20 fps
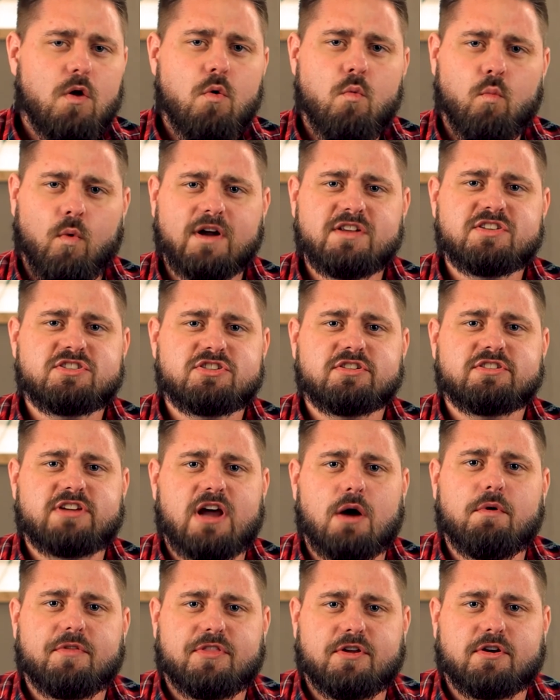Once you're
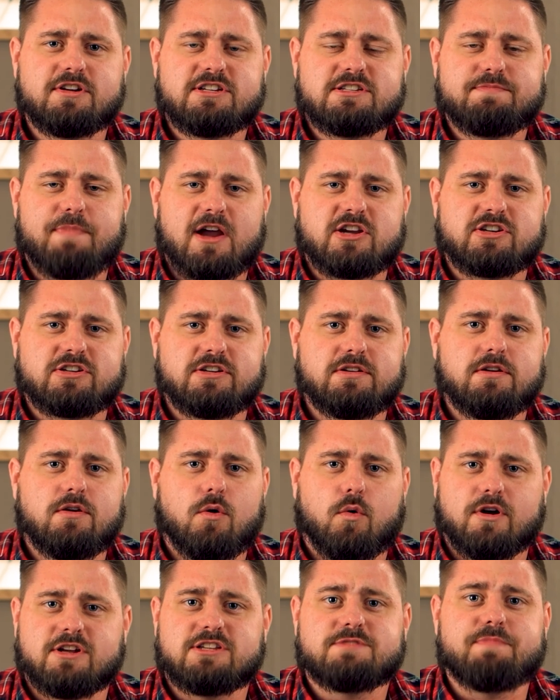done with your inspection
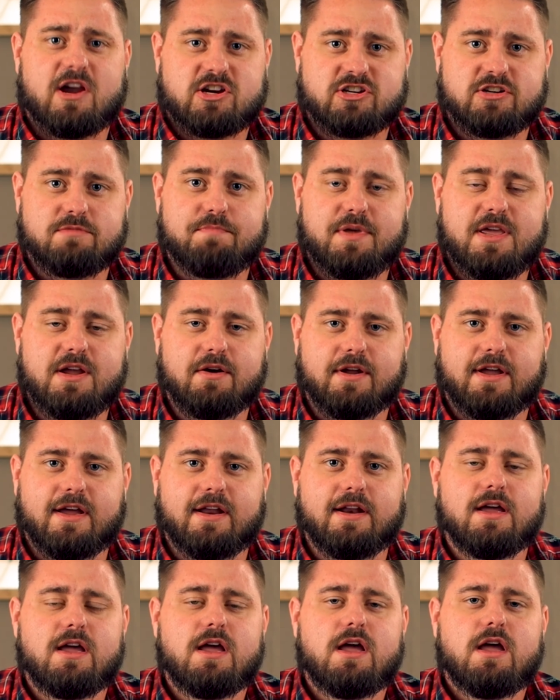or inspection
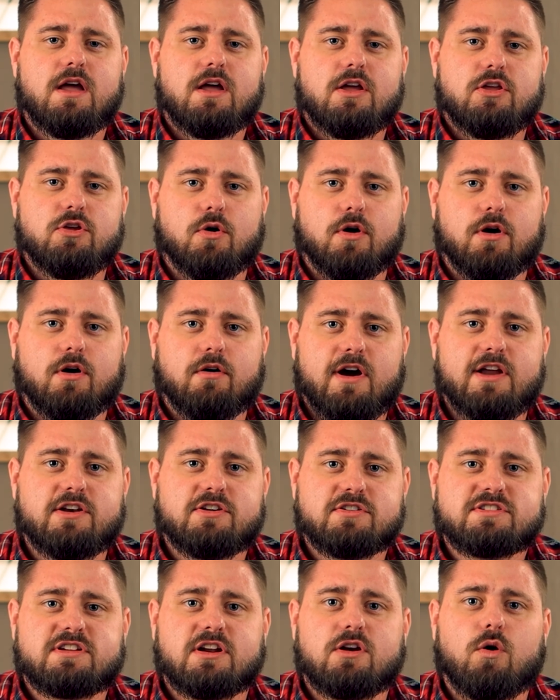period, your
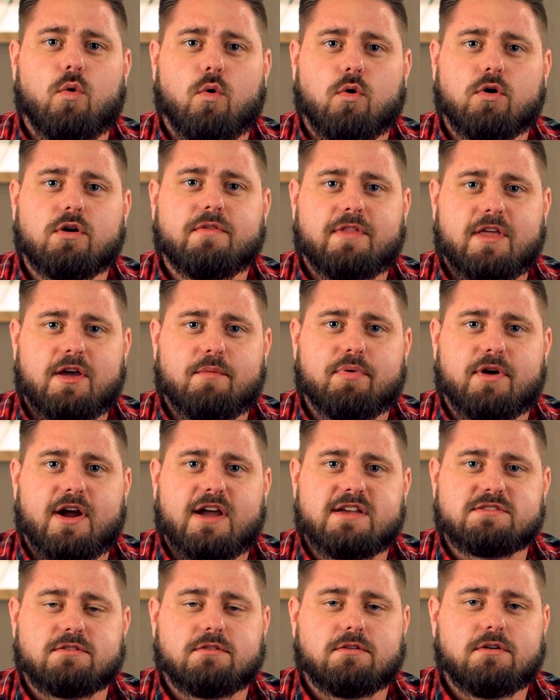lender is going to order the
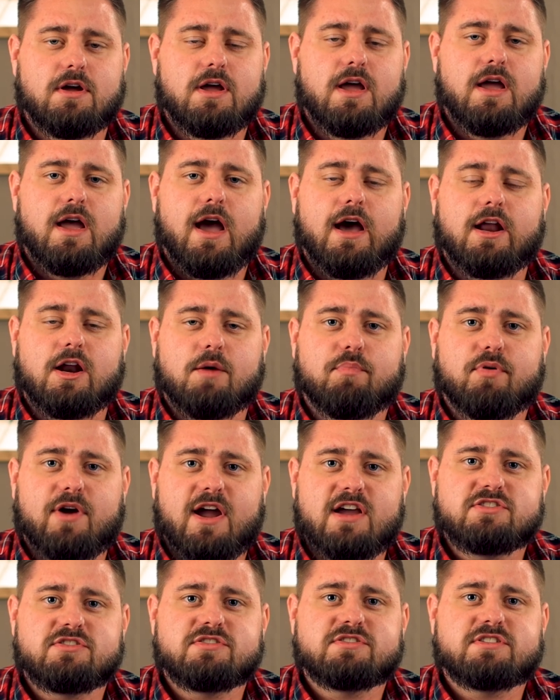appraisal. An
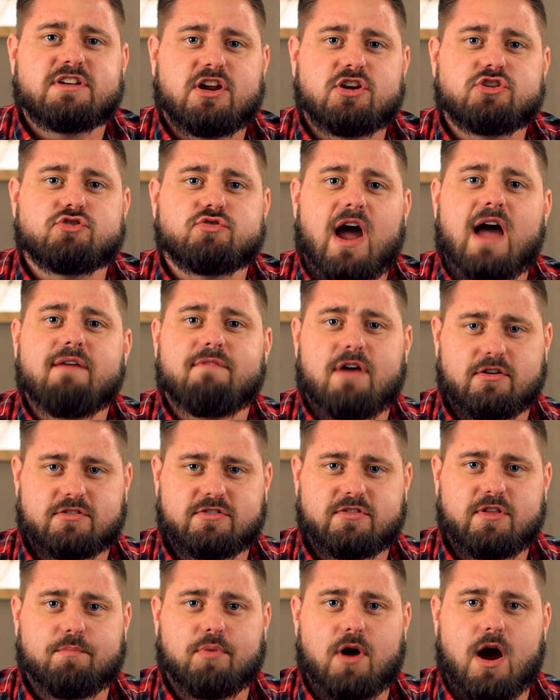appraiser is going to drive out
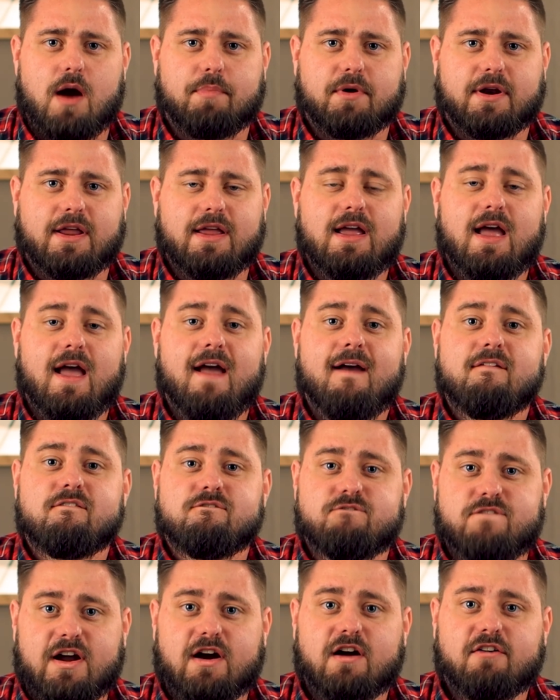to the property,
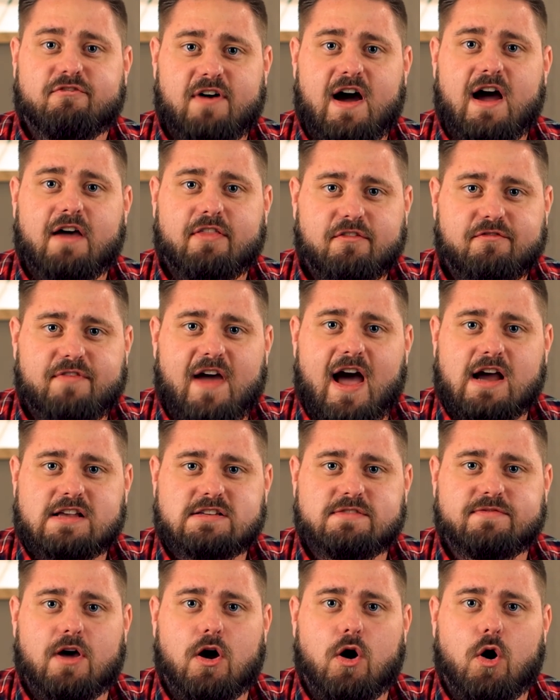verify the
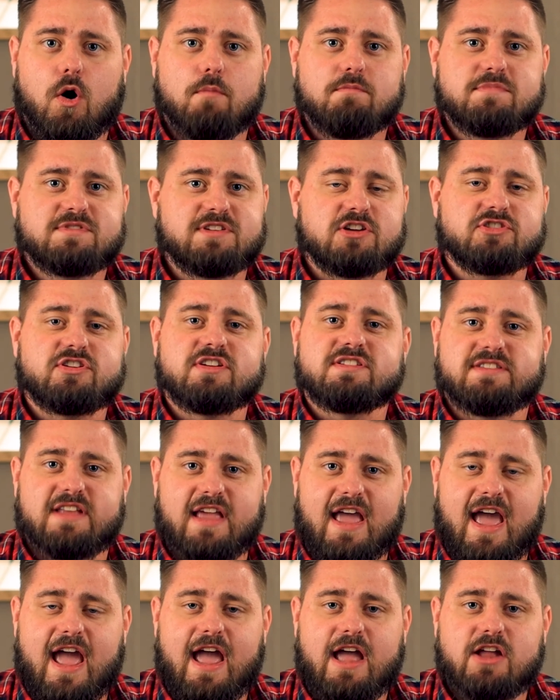facts of the home, such as
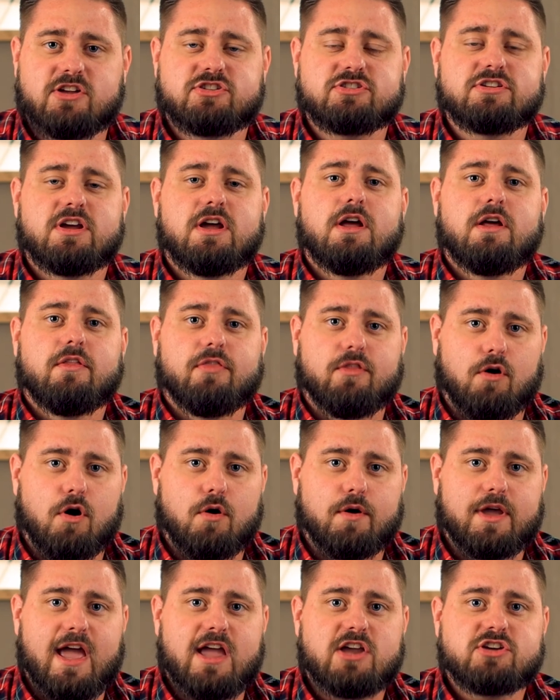the age, the
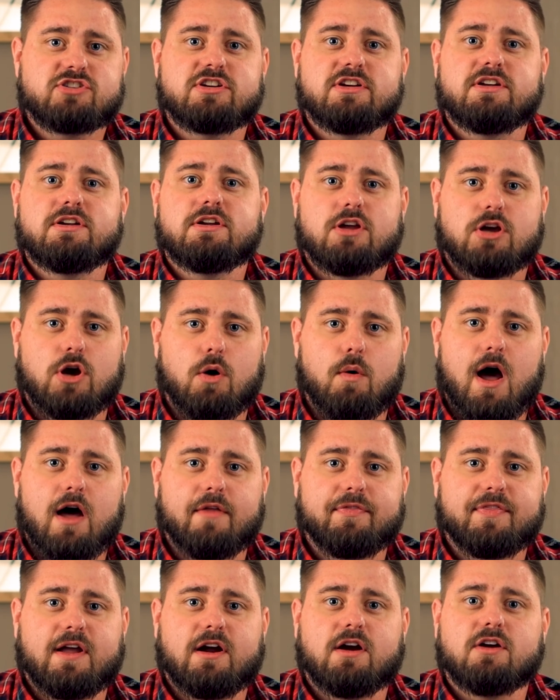location, go
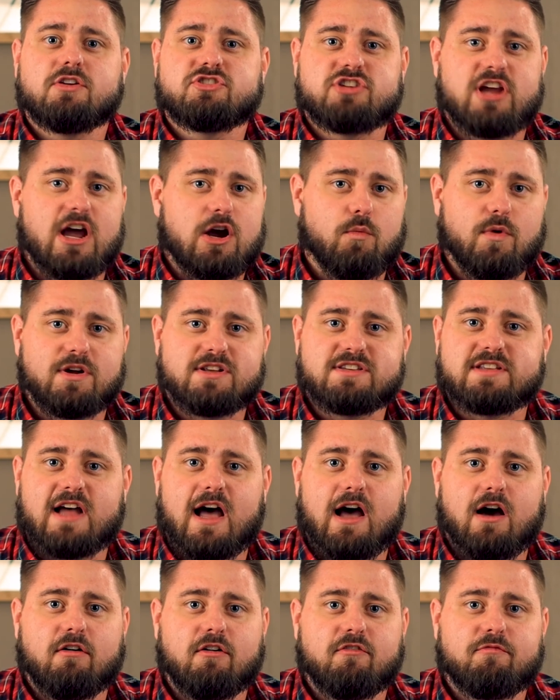out there, check what
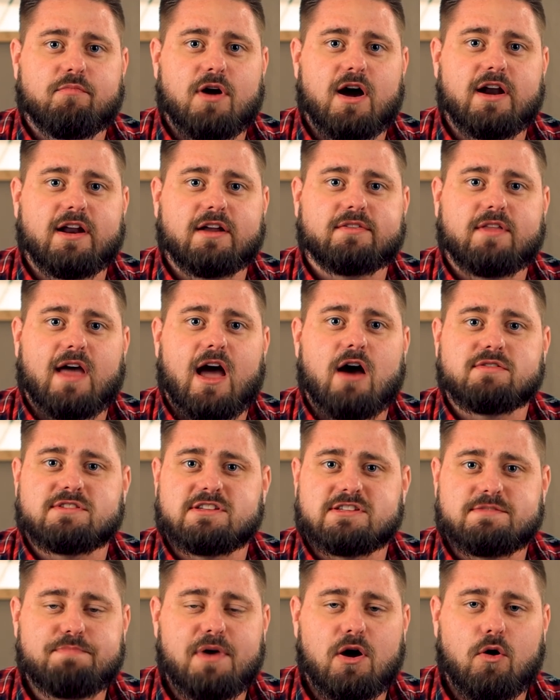style of product the house
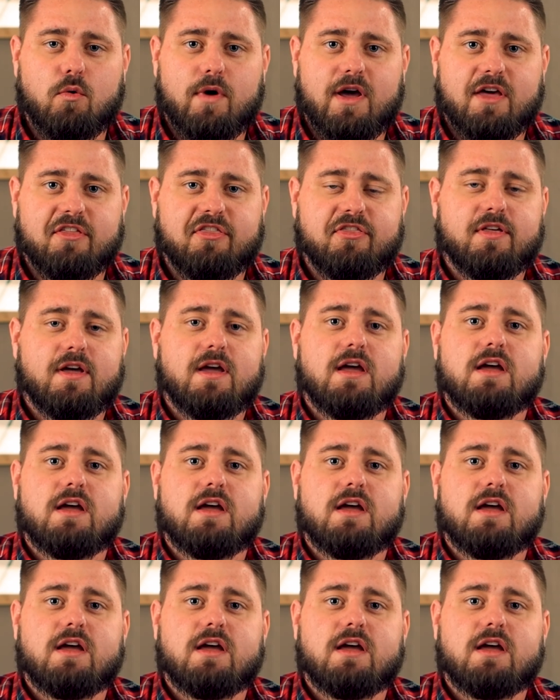is built with,